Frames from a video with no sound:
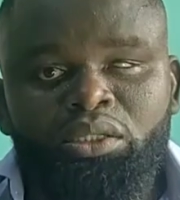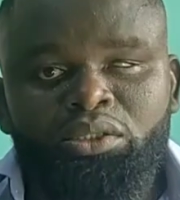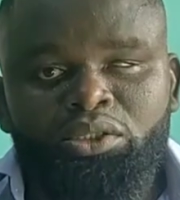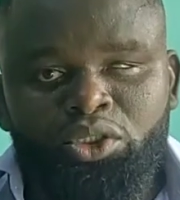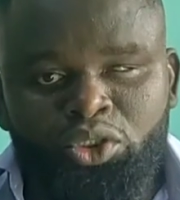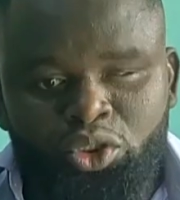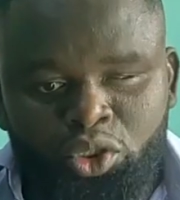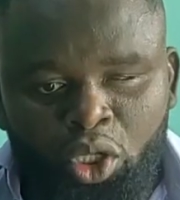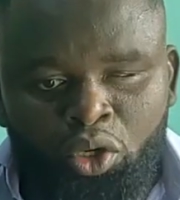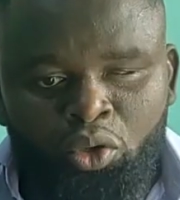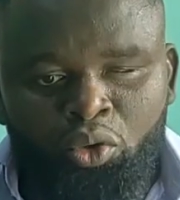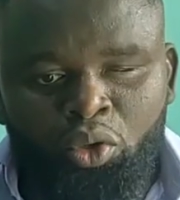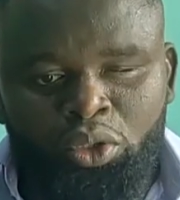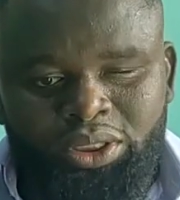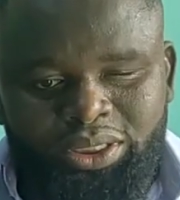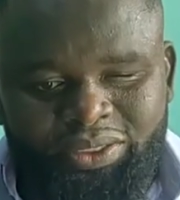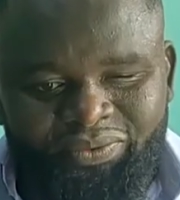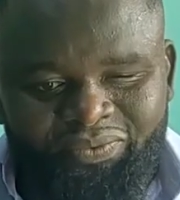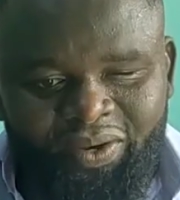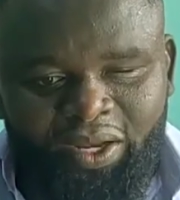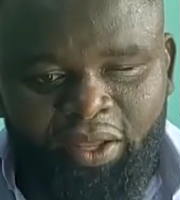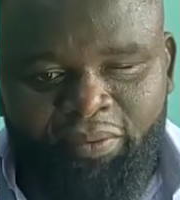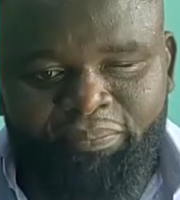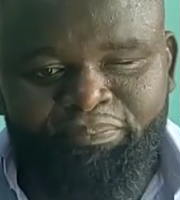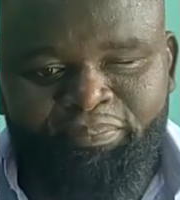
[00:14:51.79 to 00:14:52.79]
Zongo
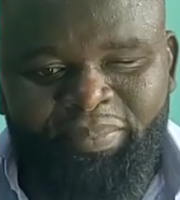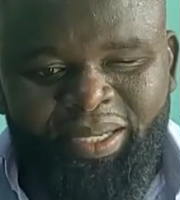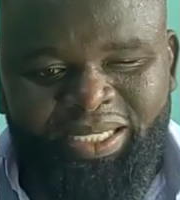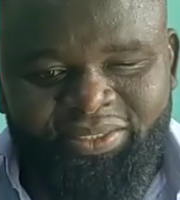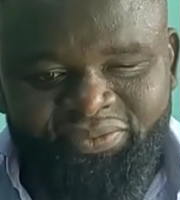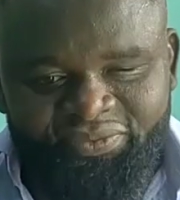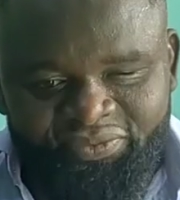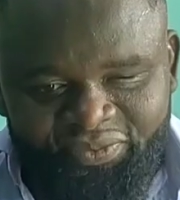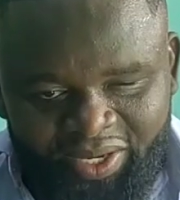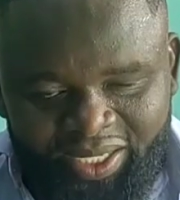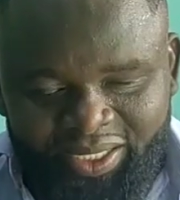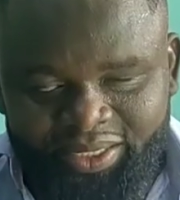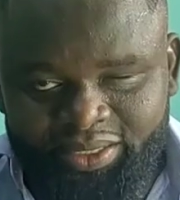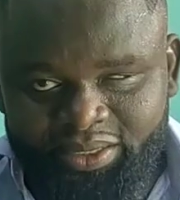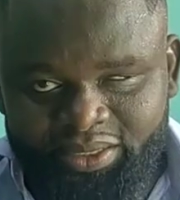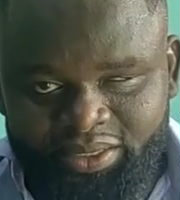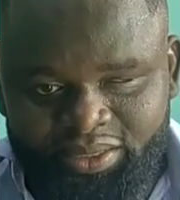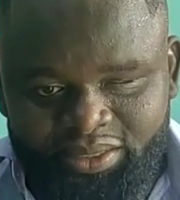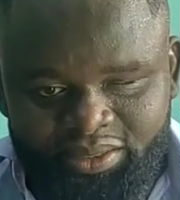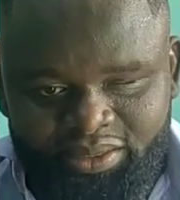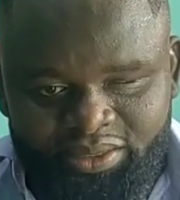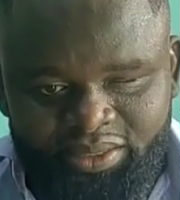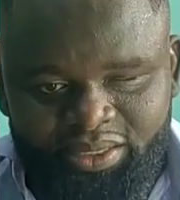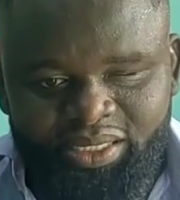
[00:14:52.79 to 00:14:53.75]
Development Fund,